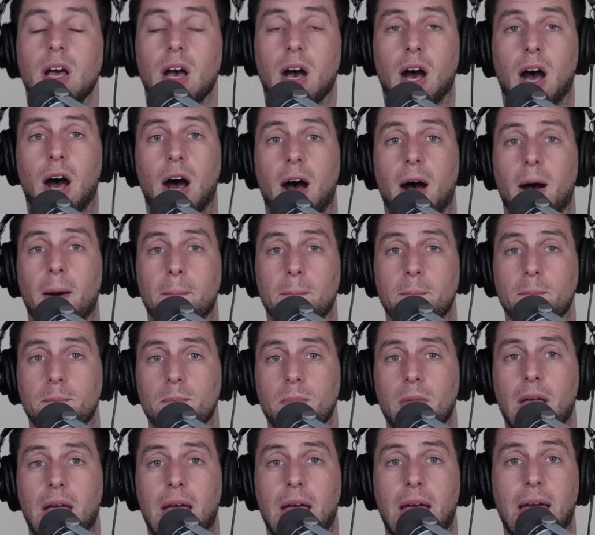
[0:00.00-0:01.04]
Um,
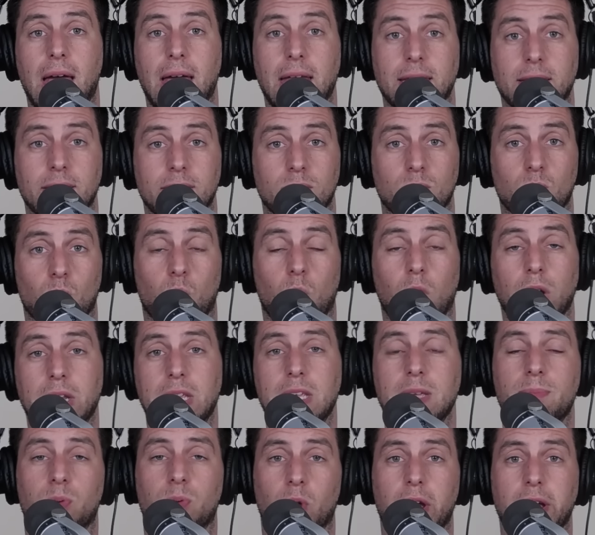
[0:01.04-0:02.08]
and what
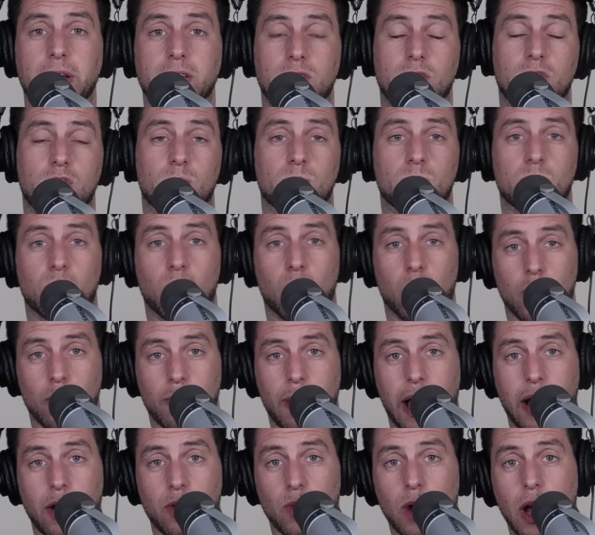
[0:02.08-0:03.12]
he brings in terms of
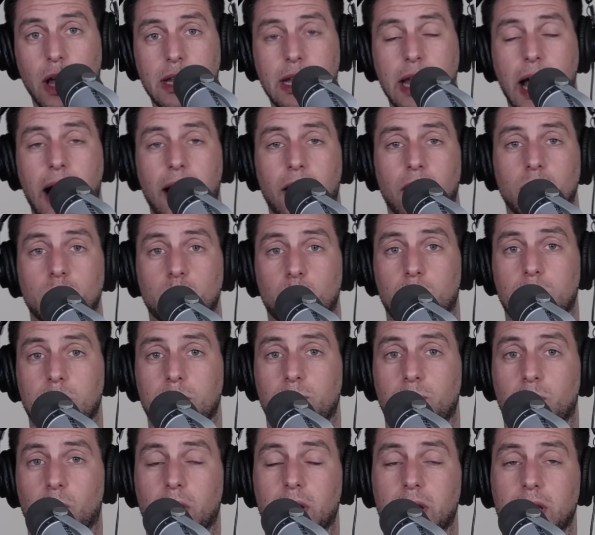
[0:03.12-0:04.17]
quarterback run knowledge, what he
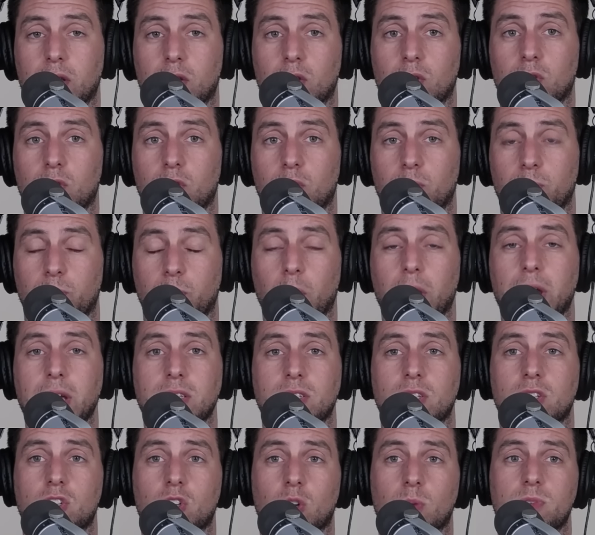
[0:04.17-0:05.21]
bring, brings
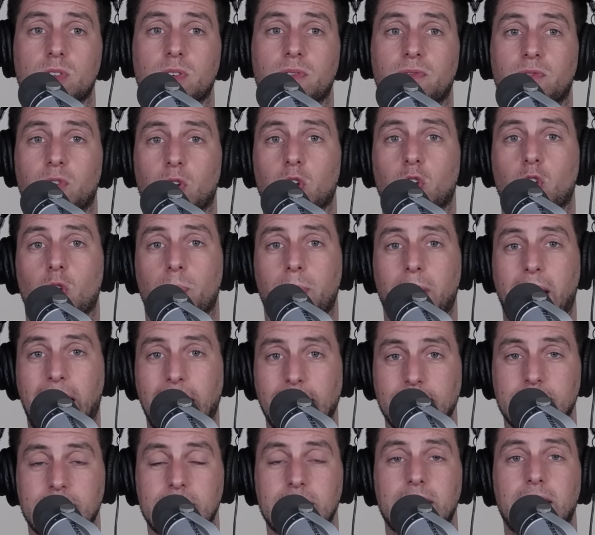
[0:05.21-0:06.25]
in terms of vertical
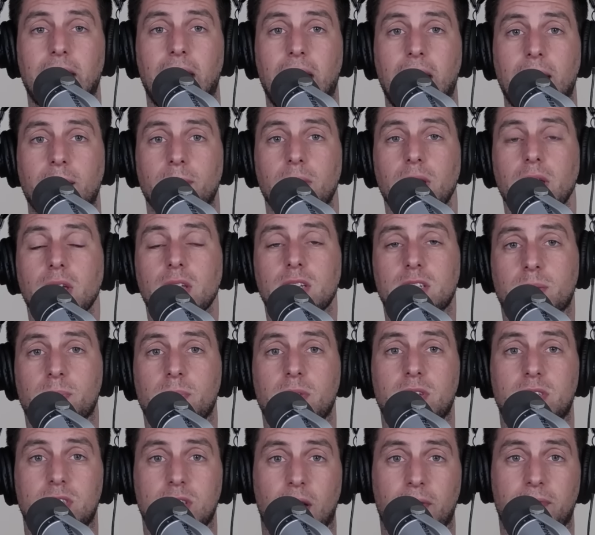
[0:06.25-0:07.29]
passing game, some of
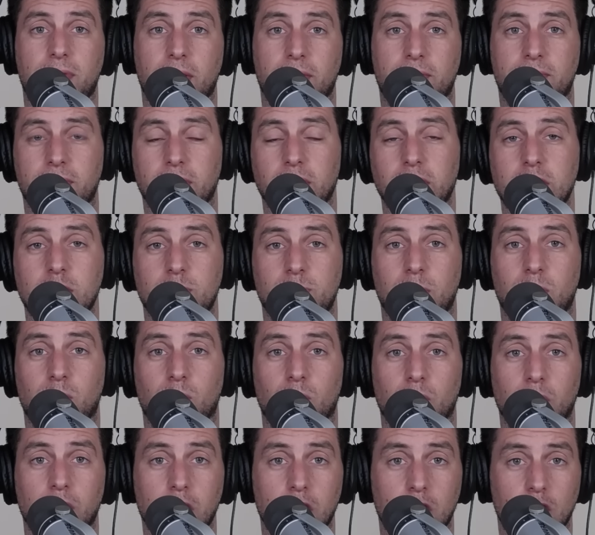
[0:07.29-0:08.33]
the stuff that Philly's been
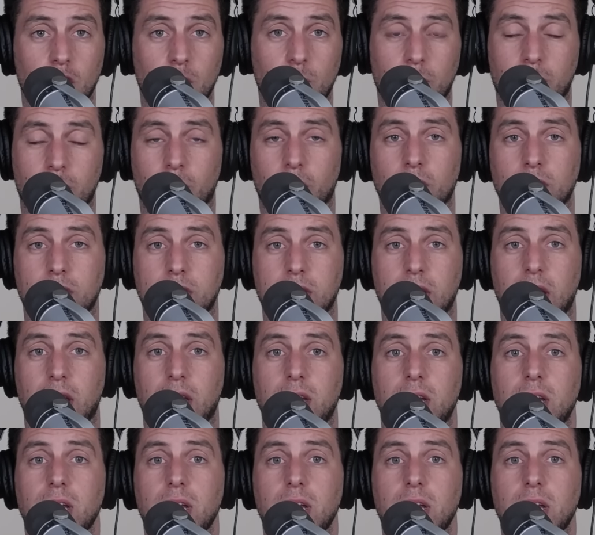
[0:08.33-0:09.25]
really good with Hurts in,